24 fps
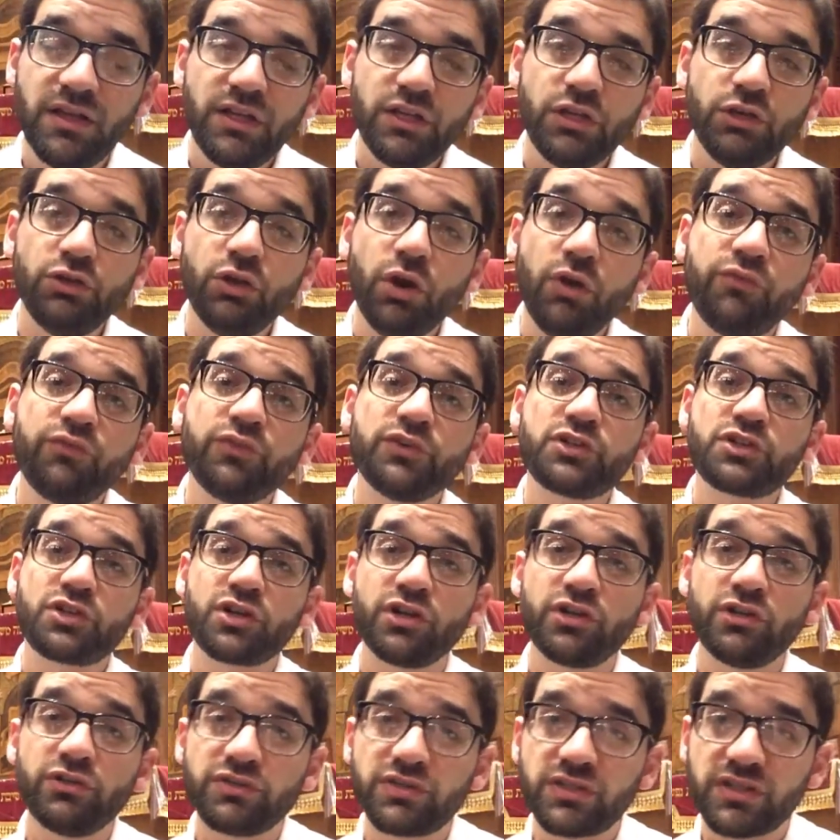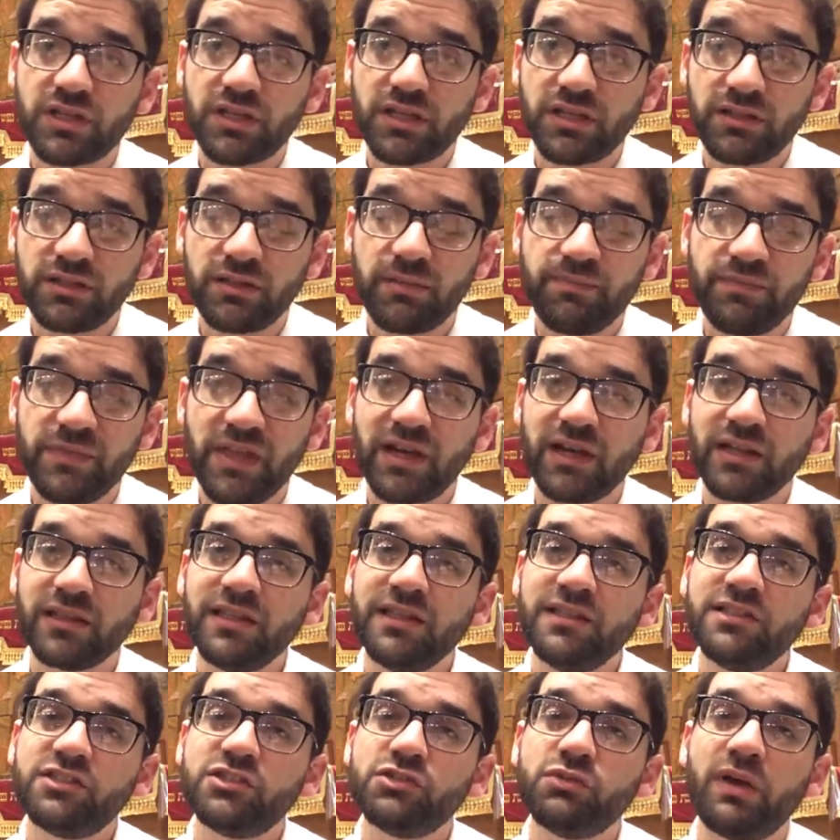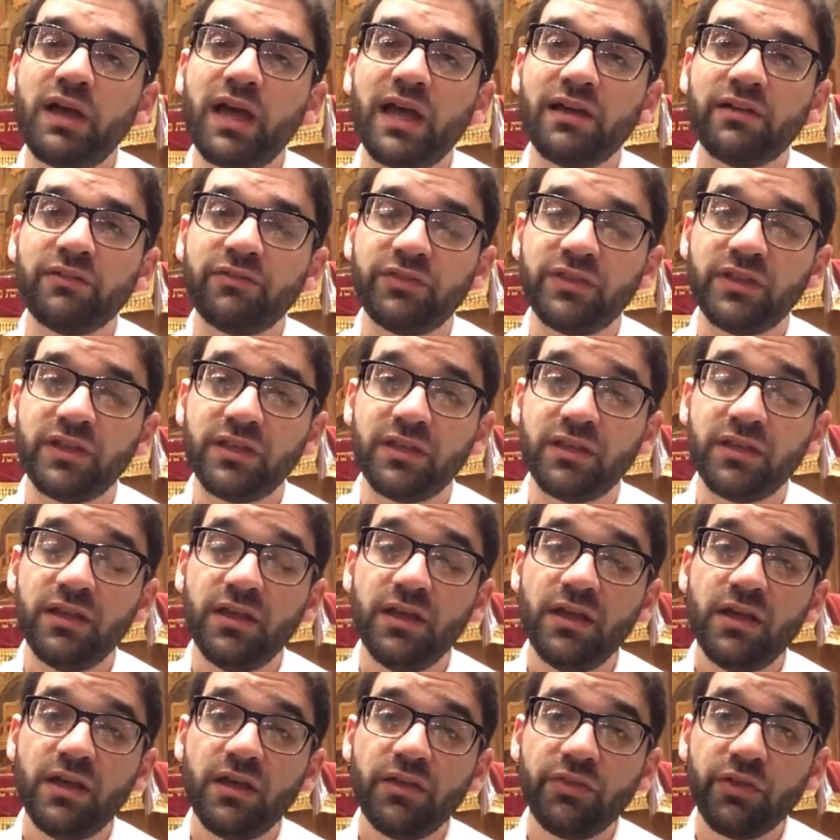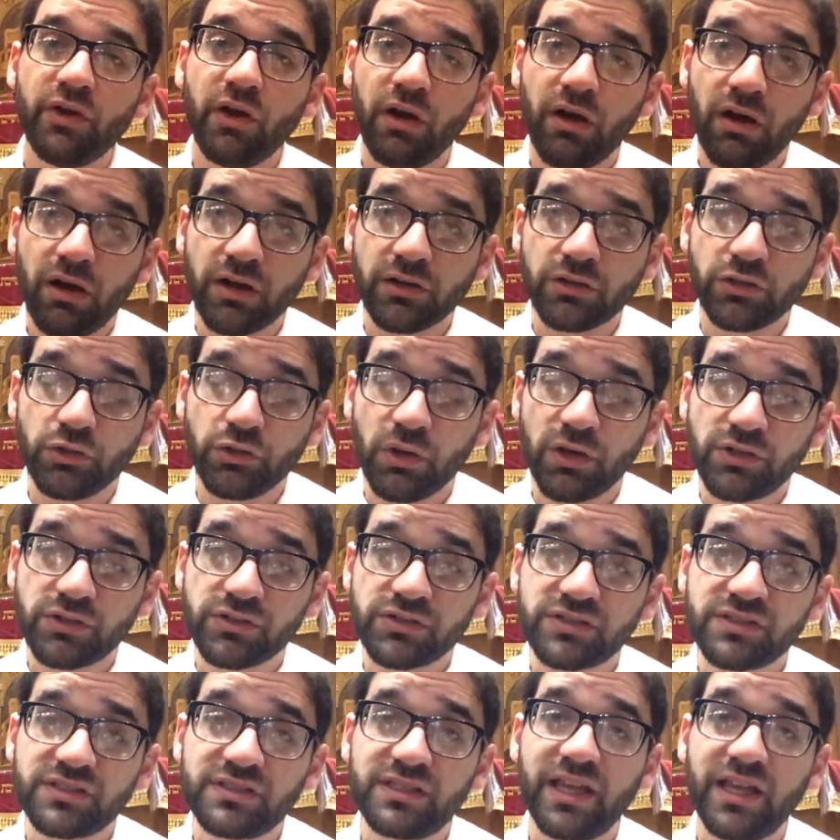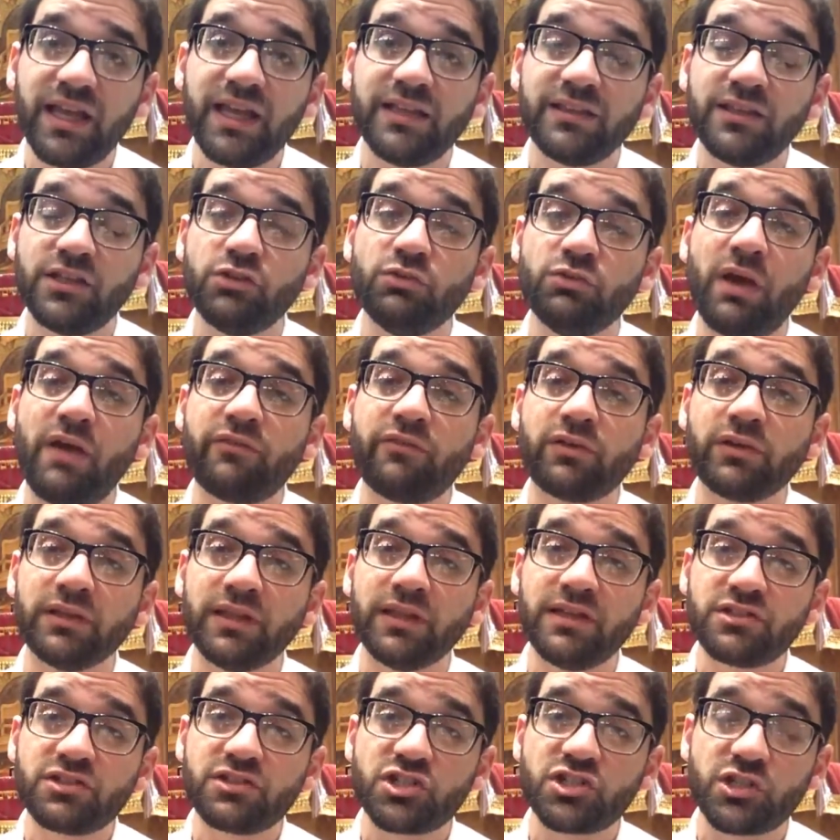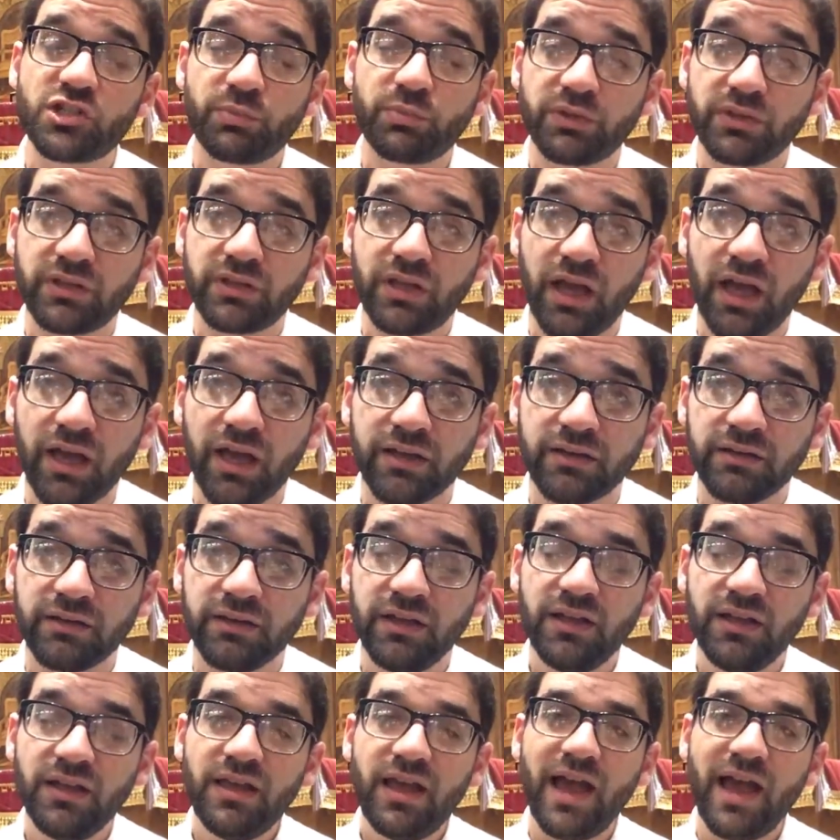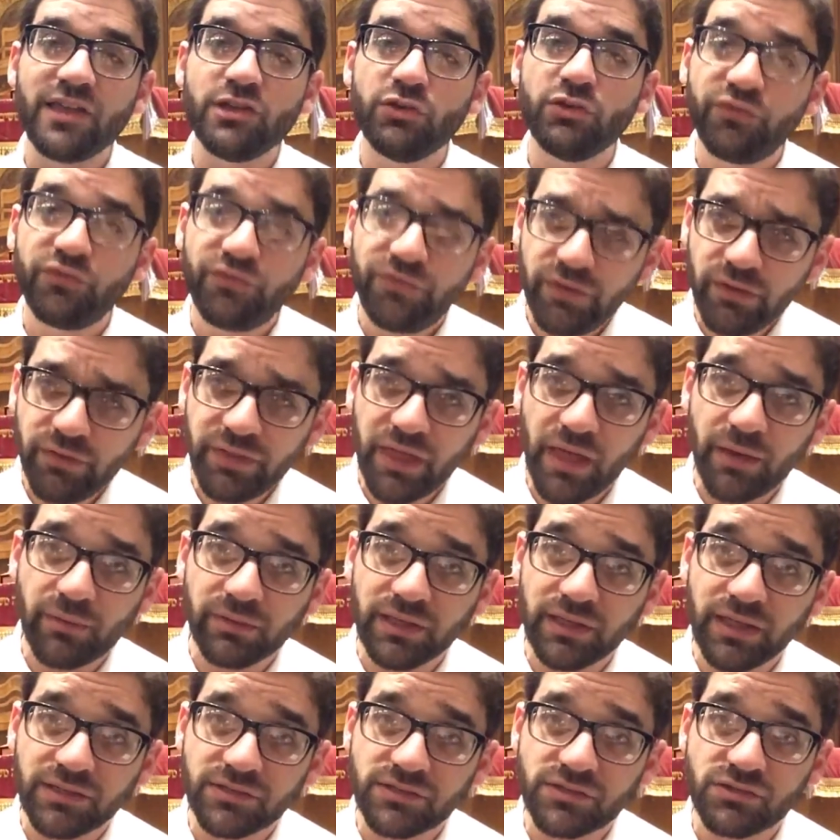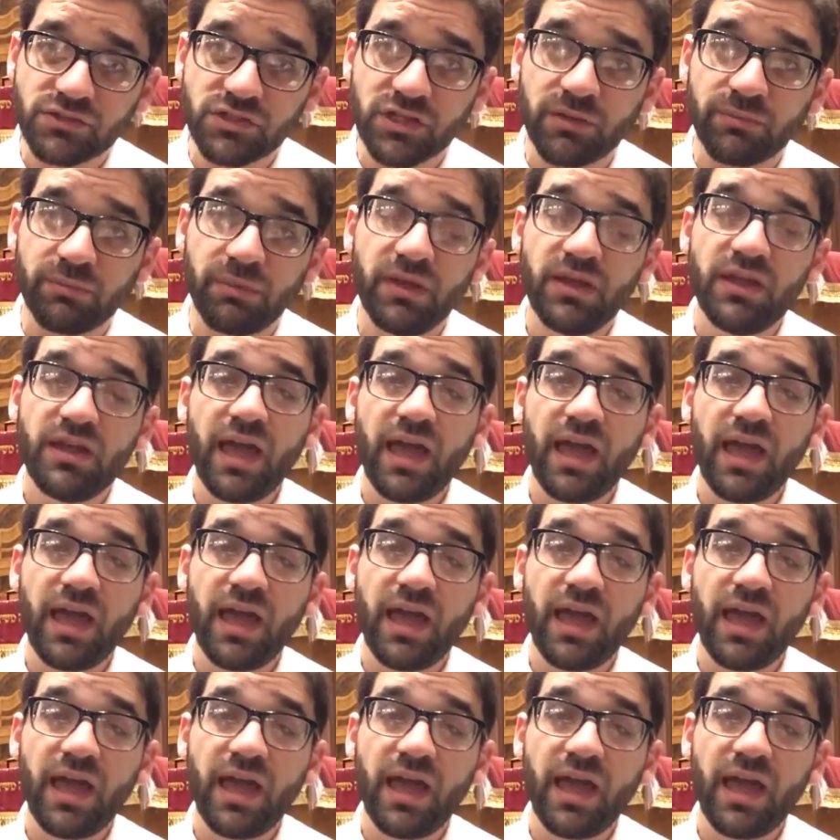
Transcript: You know for sure you sinned, then at least you have the heart. You understand that you have a relationship with God, and you feel that relationship.